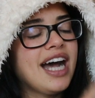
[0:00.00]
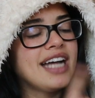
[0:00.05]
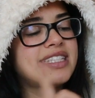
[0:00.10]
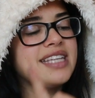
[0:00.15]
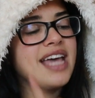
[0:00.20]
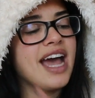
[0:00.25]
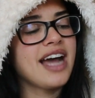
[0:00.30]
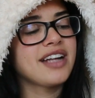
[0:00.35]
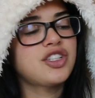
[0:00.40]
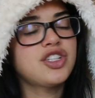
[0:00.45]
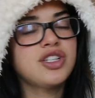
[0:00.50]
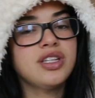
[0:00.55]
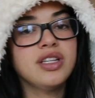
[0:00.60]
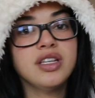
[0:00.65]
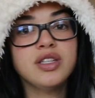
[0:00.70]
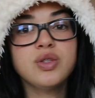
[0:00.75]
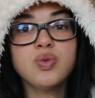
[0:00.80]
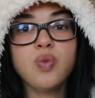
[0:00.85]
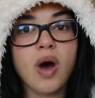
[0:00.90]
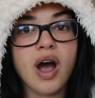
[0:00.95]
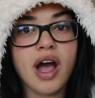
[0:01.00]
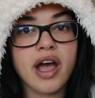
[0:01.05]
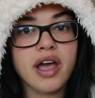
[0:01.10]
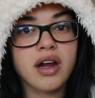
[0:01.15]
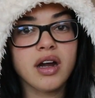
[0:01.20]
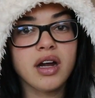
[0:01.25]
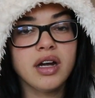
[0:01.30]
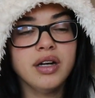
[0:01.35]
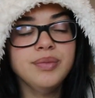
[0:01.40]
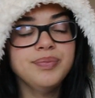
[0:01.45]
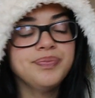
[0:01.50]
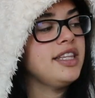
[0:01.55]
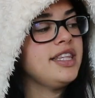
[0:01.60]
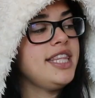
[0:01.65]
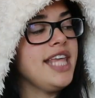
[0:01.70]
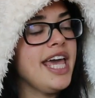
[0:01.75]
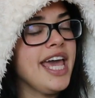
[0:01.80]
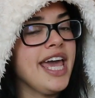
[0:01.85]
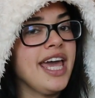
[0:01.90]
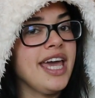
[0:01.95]
attached to this wire.
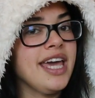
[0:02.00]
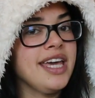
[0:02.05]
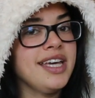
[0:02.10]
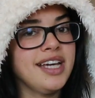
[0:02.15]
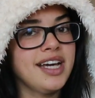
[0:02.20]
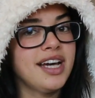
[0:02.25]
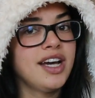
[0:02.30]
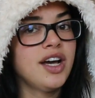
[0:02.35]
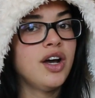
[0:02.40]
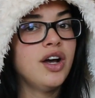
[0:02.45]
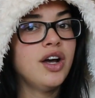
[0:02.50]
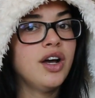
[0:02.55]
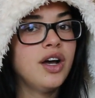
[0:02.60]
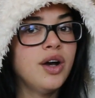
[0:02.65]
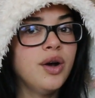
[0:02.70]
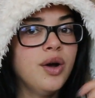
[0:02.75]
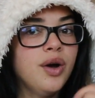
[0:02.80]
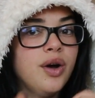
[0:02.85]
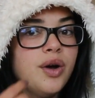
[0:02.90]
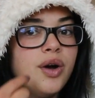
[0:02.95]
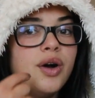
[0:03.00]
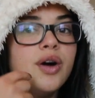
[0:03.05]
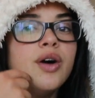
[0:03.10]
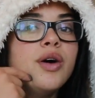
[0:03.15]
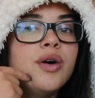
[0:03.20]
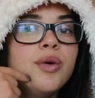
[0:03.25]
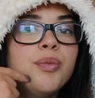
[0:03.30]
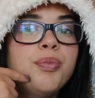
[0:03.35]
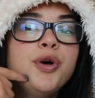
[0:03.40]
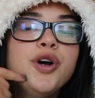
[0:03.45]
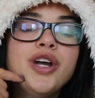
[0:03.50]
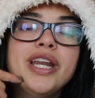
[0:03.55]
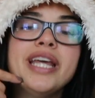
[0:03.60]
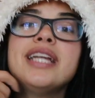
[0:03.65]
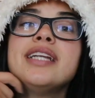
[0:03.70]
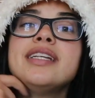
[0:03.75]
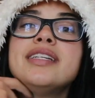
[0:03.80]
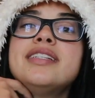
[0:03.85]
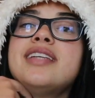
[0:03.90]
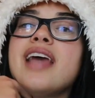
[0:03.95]
They put
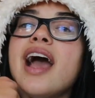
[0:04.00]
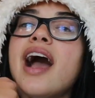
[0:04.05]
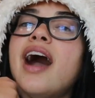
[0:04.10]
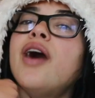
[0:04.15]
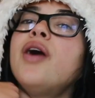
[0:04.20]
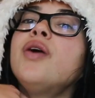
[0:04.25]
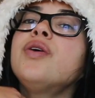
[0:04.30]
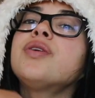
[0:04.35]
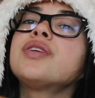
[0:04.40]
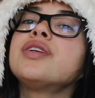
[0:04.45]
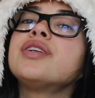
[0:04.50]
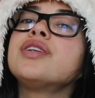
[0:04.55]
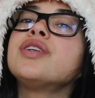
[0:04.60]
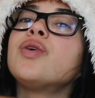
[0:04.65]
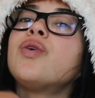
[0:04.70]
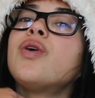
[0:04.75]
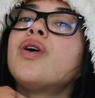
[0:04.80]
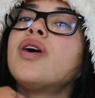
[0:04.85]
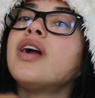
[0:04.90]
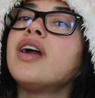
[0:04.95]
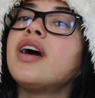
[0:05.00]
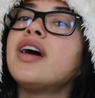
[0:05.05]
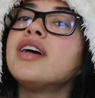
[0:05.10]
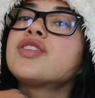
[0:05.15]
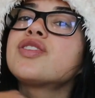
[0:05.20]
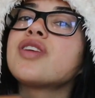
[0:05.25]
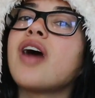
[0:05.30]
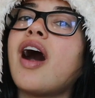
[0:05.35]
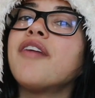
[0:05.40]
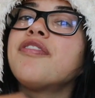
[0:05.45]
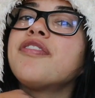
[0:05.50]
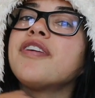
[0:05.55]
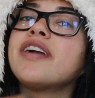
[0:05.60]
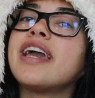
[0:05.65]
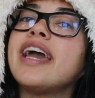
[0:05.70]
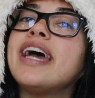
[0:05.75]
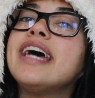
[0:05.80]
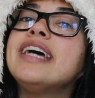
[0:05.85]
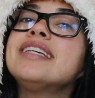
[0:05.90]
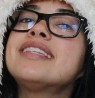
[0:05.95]
it down your
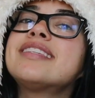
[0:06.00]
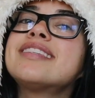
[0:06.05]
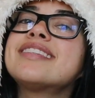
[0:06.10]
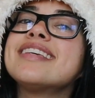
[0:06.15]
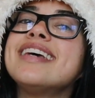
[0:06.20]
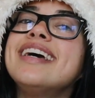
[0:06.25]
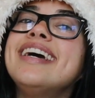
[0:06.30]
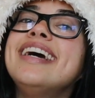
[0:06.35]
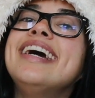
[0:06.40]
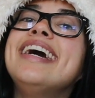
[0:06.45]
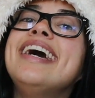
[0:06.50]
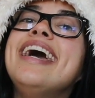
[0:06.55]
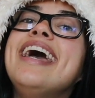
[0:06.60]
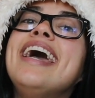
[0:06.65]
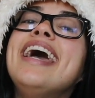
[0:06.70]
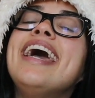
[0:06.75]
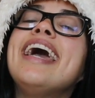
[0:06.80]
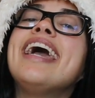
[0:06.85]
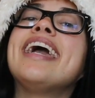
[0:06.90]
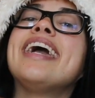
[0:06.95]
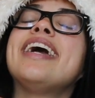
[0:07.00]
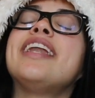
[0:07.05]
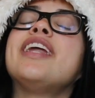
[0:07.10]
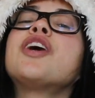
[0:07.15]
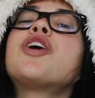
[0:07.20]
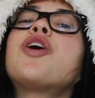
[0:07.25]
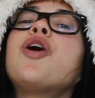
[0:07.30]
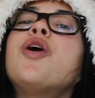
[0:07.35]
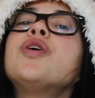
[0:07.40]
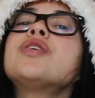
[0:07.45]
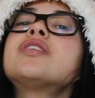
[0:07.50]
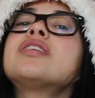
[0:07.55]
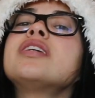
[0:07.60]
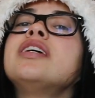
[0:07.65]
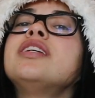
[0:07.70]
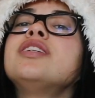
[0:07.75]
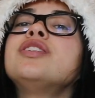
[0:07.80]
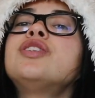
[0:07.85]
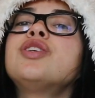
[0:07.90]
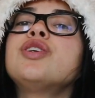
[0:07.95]
esophagus and it goes
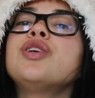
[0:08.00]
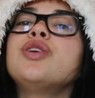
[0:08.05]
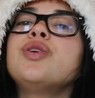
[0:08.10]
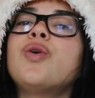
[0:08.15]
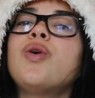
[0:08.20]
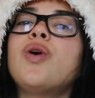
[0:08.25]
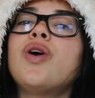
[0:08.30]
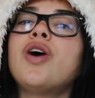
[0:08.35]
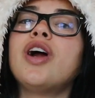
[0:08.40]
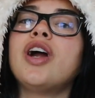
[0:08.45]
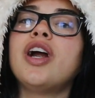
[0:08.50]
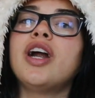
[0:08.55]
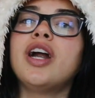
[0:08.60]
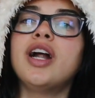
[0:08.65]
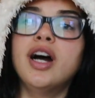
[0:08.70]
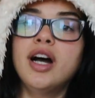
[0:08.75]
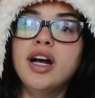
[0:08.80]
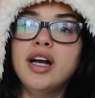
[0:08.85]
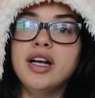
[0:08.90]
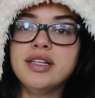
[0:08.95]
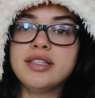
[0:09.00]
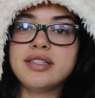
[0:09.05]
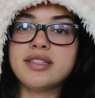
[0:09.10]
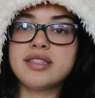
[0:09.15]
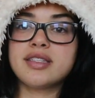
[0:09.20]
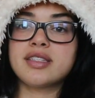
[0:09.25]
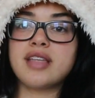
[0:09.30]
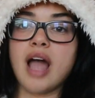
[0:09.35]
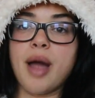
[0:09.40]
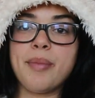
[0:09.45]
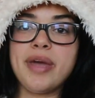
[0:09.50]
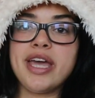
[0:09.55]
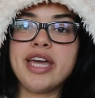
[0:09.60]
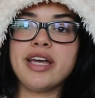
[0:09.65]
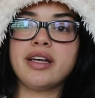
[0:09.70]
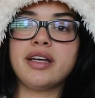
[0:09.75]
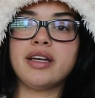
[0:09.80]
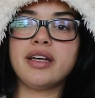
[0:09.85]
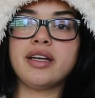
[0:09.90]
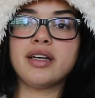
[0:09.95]
into your
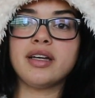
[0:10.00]
stomach